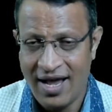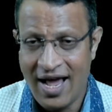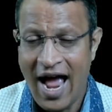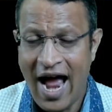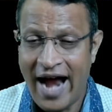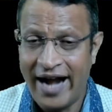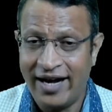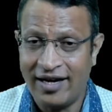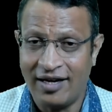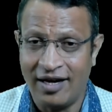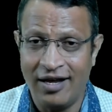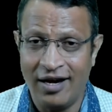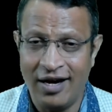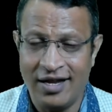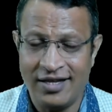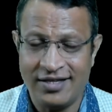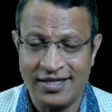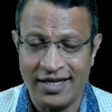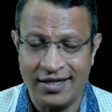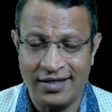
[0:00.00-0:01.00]
And clearly
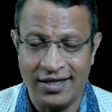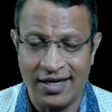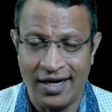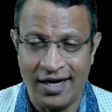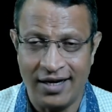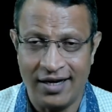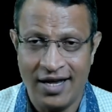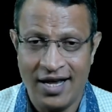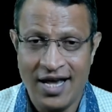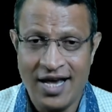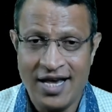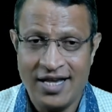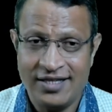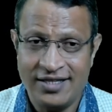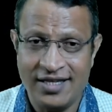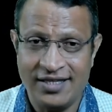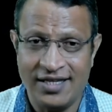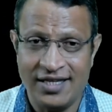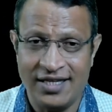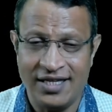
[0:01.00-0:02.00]
said that
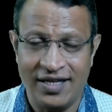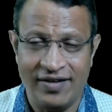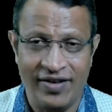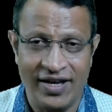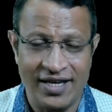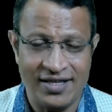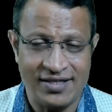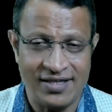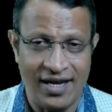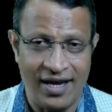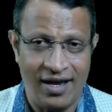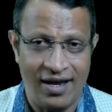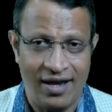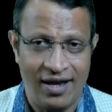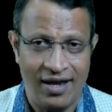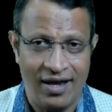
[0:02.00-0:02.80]
CCTV is a